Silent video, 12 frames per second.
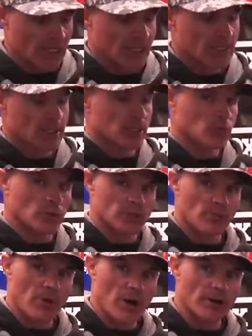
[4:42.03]
this, this one's
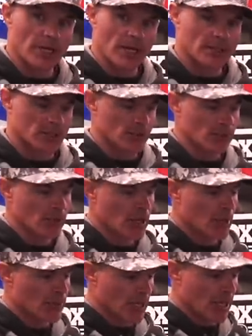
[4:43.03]
a bear to get to,
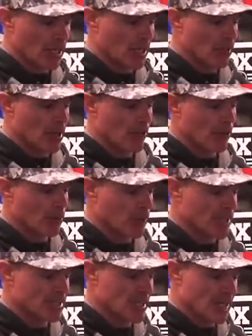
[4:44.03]
but getting in there and
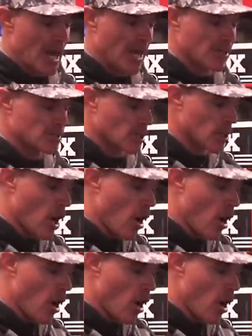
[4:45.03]
replacing that is an